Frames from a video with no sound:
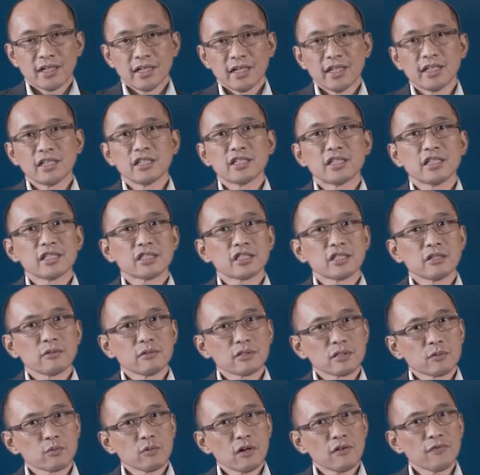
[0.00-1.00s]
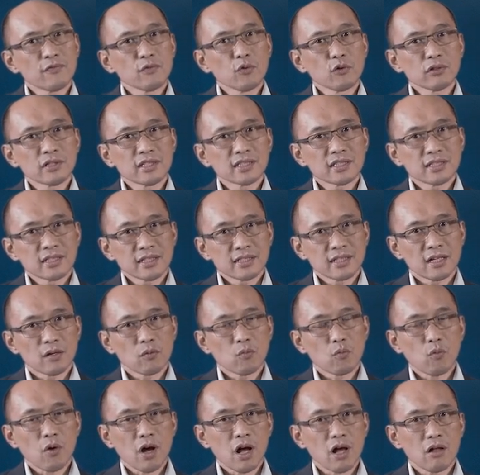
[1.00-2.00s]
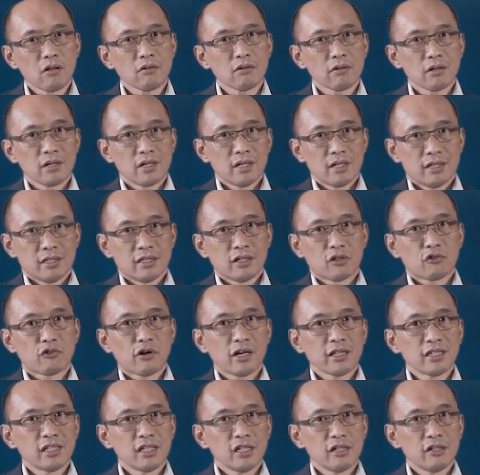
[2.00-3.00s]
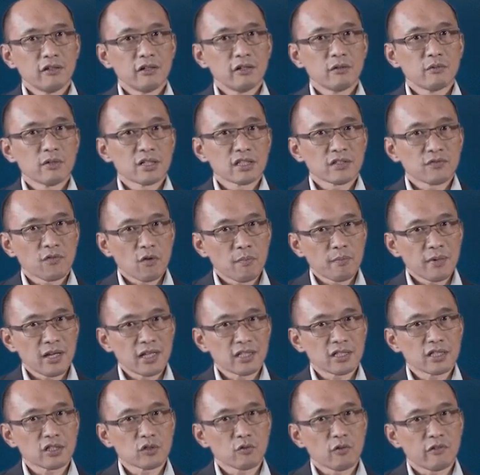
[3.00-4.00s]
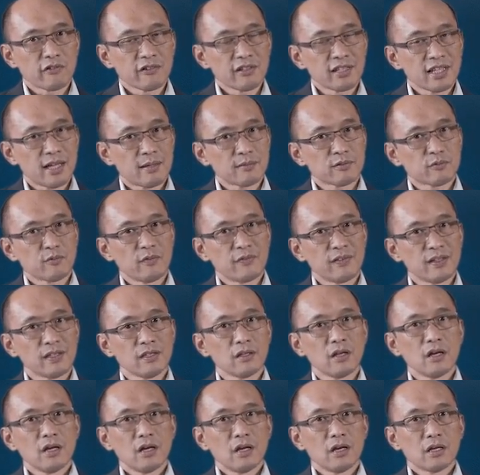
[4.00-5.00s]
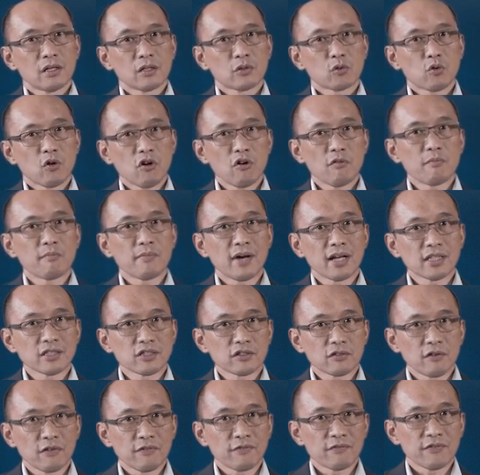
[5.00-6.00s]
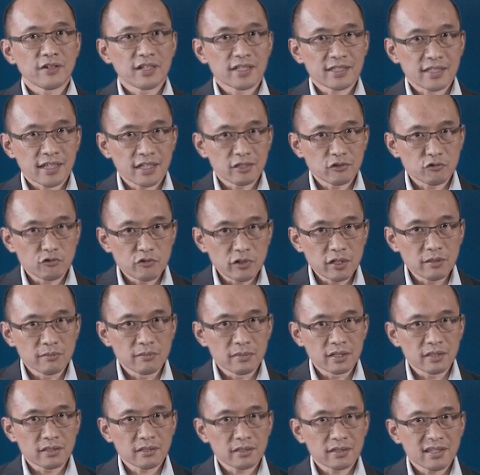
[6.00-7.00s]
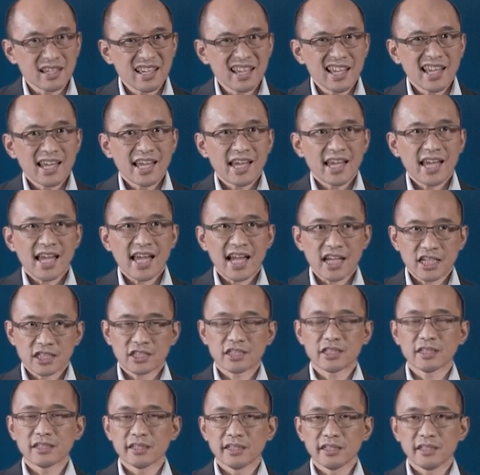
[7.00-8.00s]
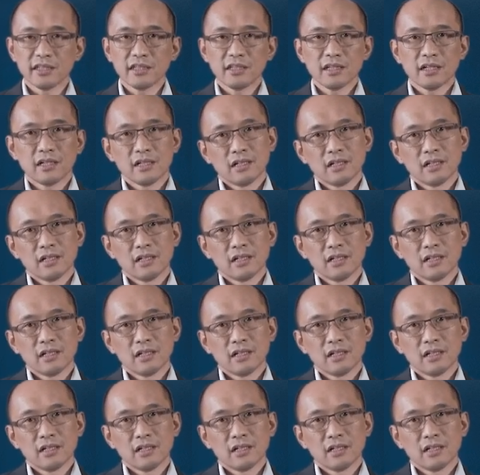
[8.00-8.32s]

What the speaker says: In addition, it was worth noticing that while the criteria was for patients who were relapsed within 12 months of first-line treatment, actually,